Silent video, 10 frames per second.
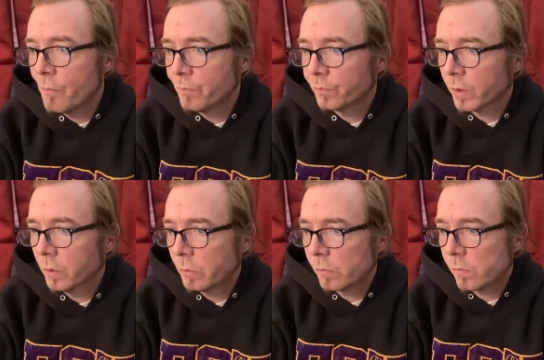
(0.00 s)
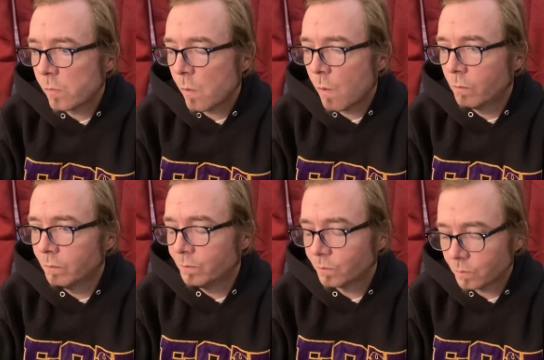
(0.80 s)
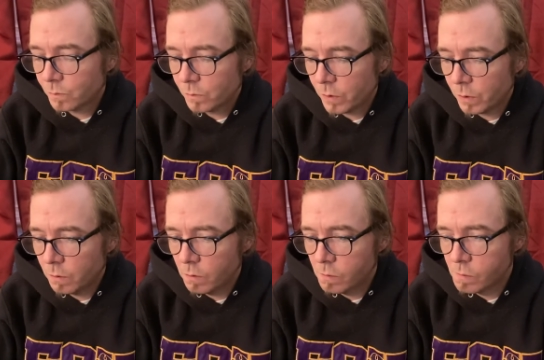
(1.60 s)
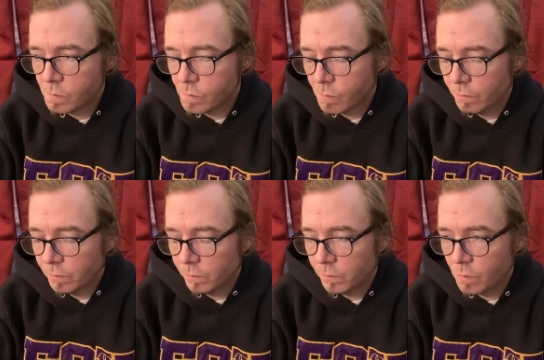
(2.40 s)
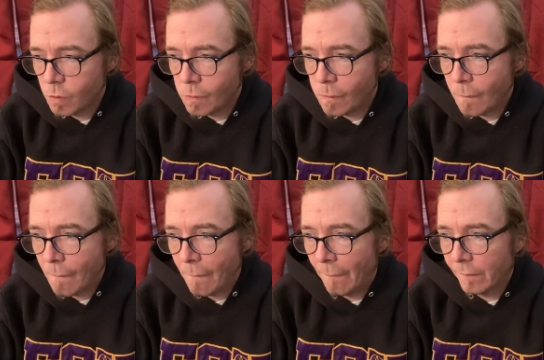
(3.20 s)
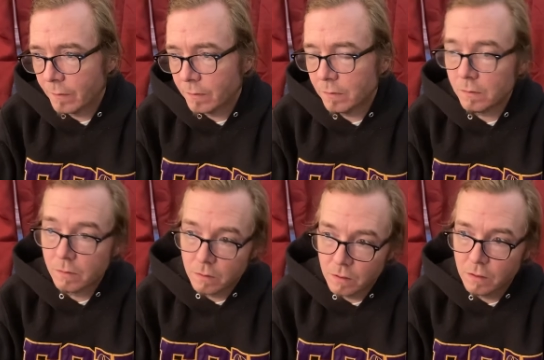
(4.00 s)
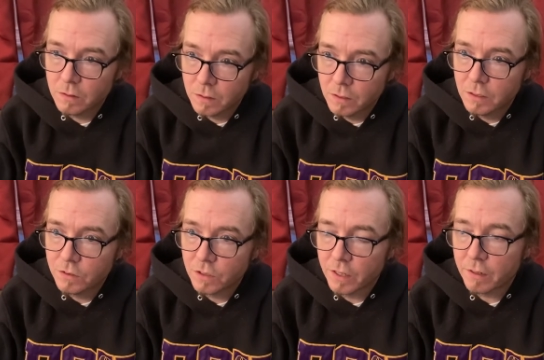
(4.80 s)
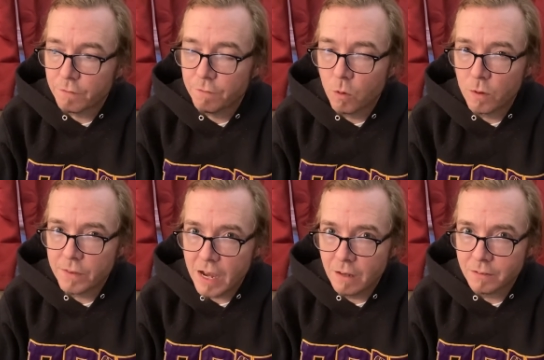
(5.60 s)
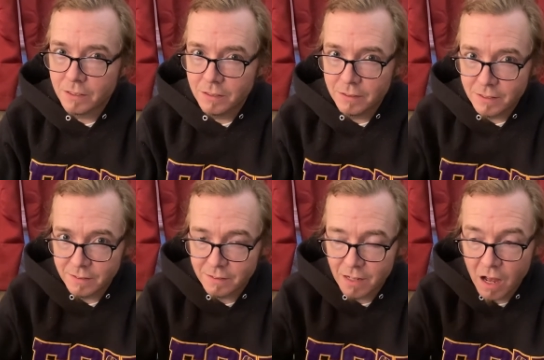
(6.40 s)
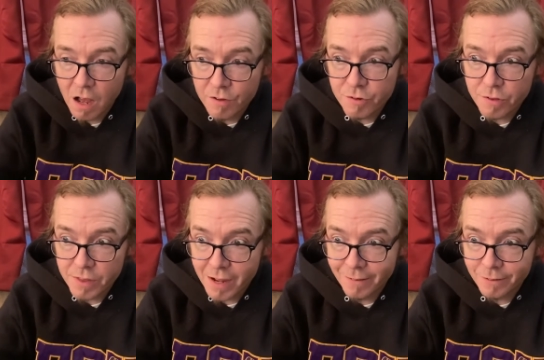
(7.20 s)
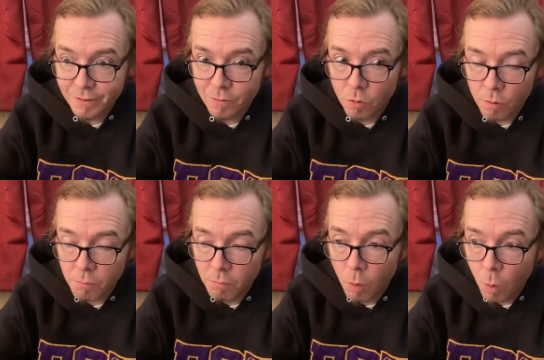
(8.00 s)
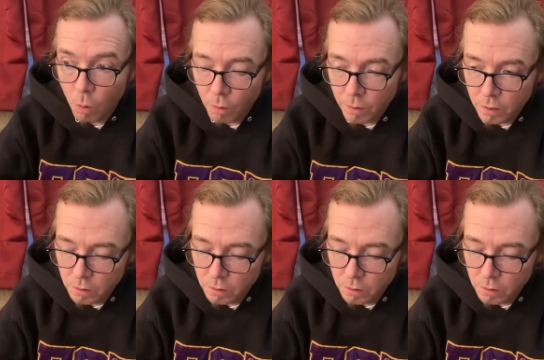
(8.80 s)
From Gardnersnit.com, jalapenos score a rating of 4,000 on the Scoville scale. So like 4,000. This is 100,000 or more.